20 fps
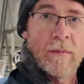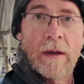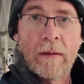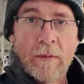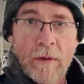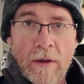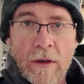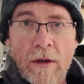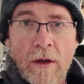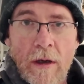
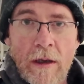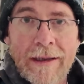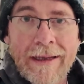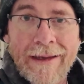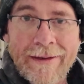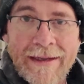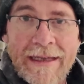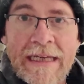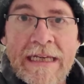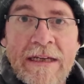I'm going to call
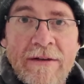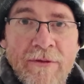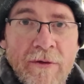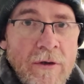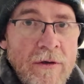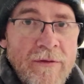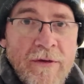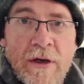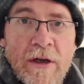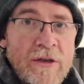that the
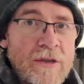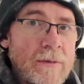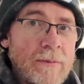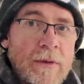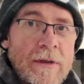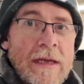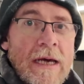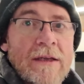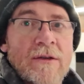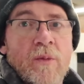Evo version,
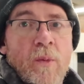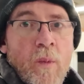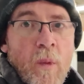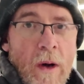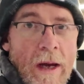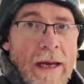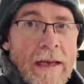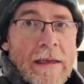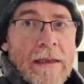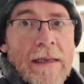but that's
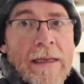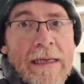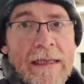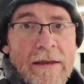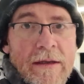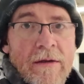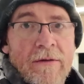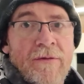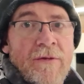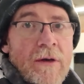well in
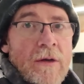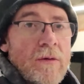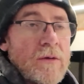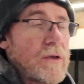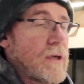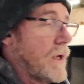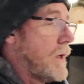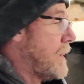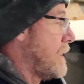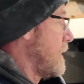the
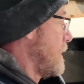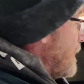future.